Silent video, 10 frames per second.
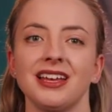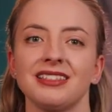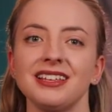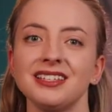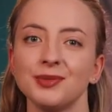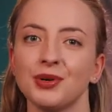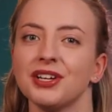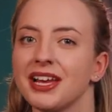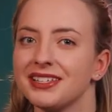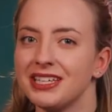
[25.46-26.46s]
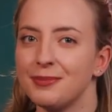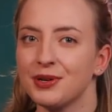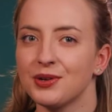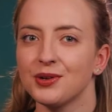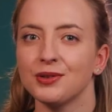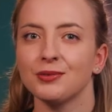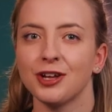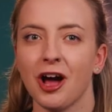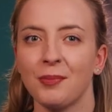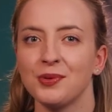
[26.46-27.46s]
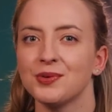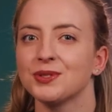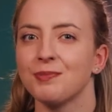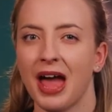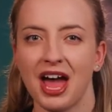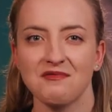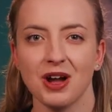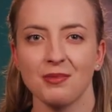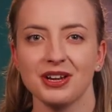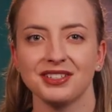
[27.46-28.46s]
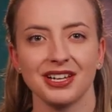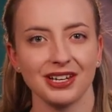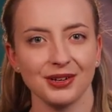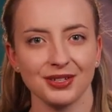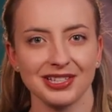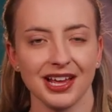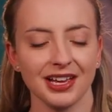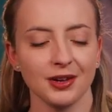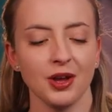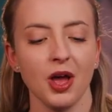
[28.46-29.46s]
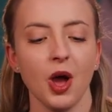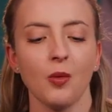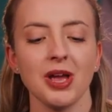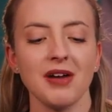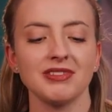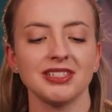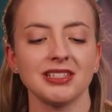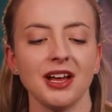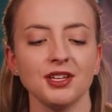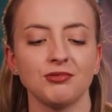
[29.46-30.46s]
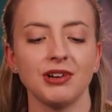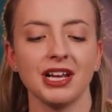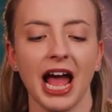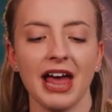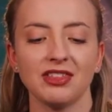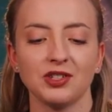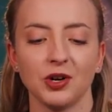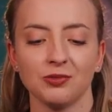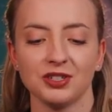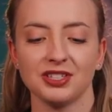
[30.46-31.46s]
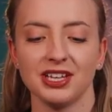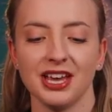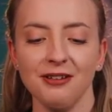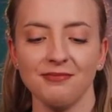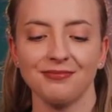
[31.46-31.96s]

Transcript: This is what a typical couples paired vibrator looks like. We have a slight ring at the top just here,